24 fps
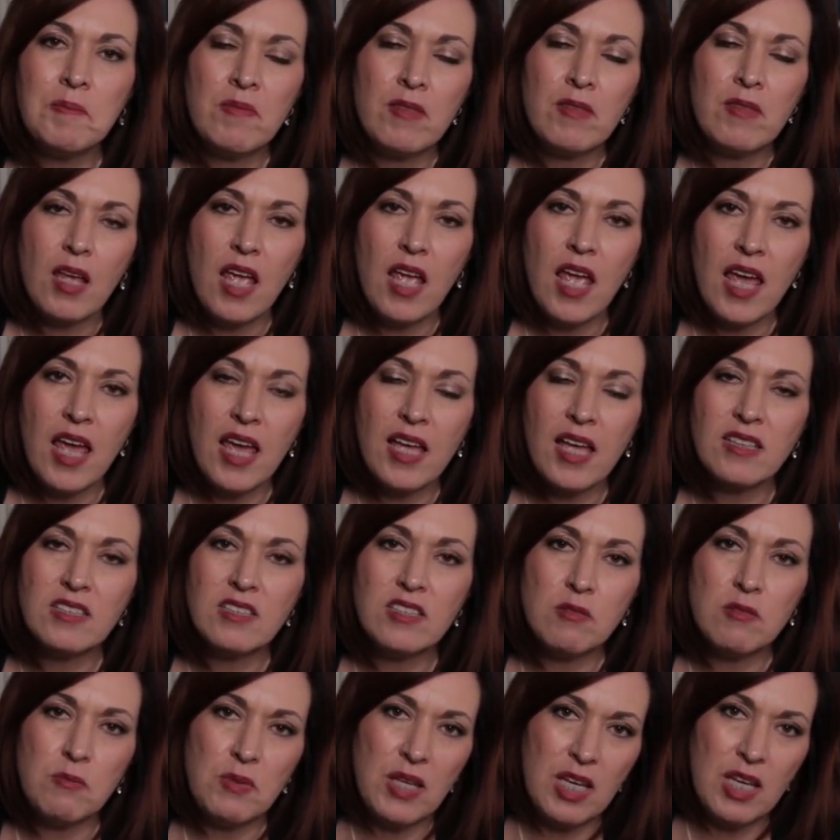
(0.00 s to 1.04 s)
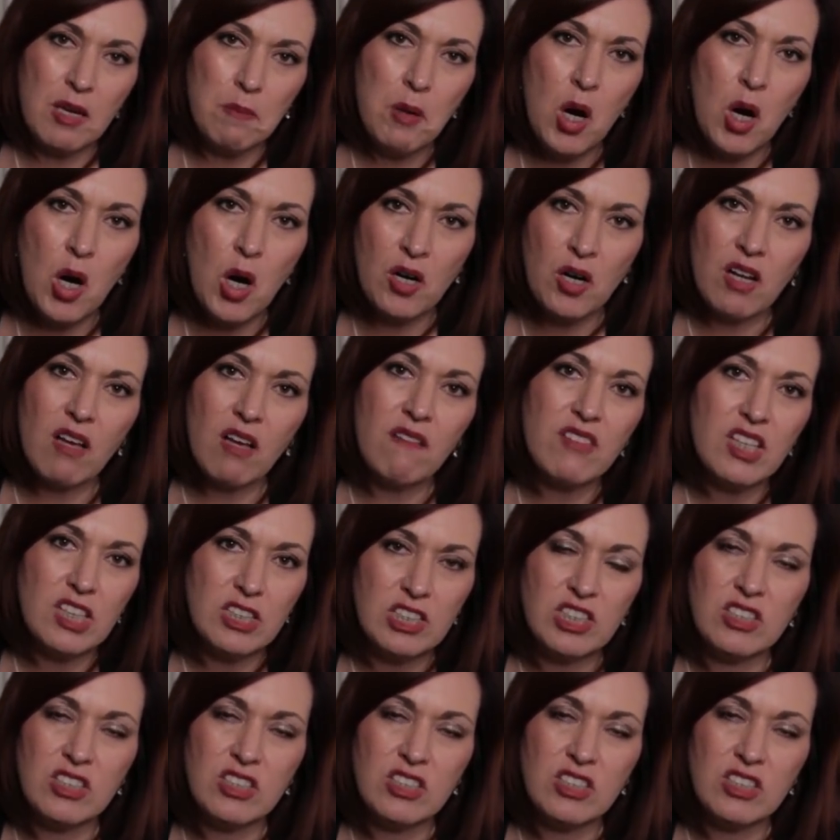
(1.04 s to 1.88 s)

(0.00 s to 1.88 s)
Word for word: and to be a part of this